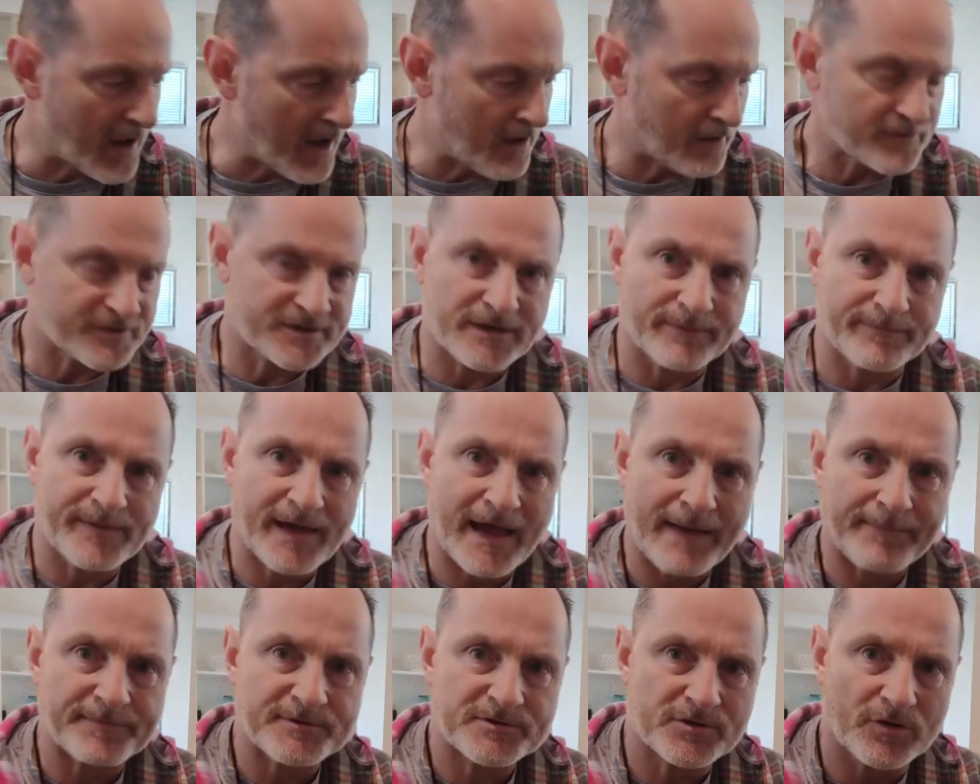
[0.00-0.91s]
out, something
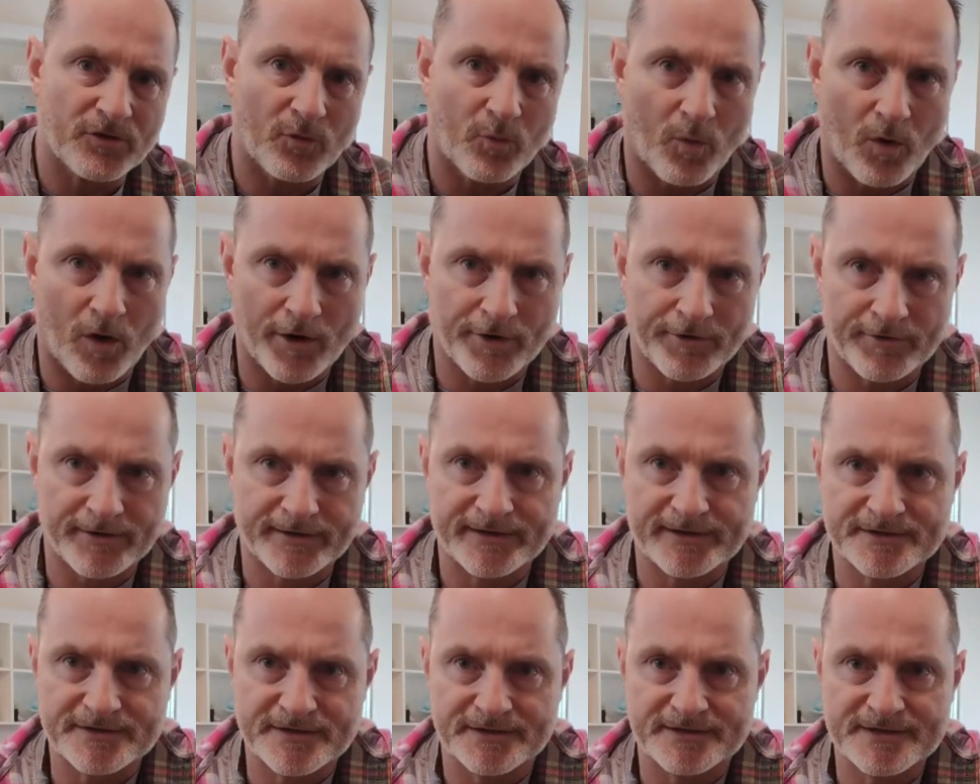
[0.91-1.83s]
happens to the water, it
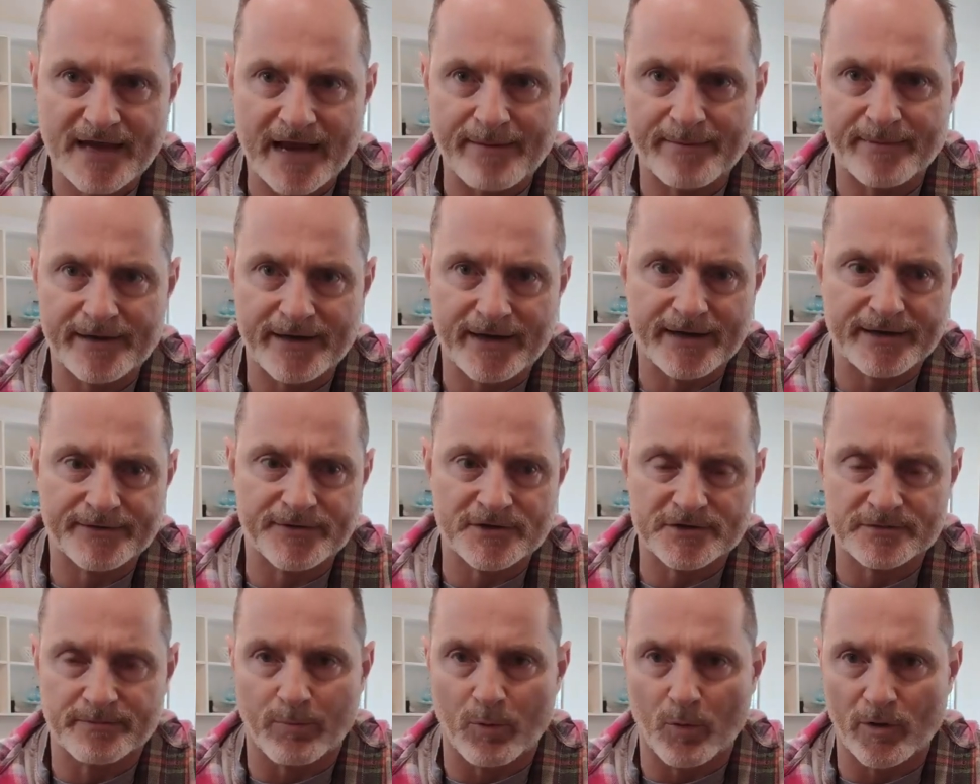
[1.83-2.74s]
gets contaminated.
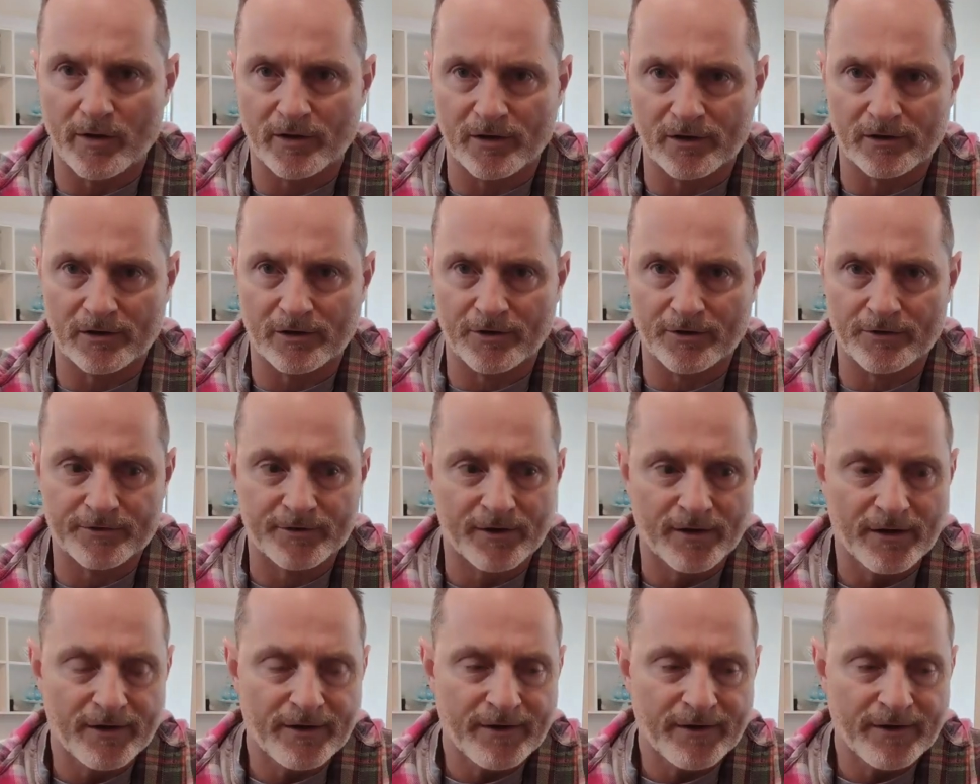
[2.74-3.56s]
There's a boil alert.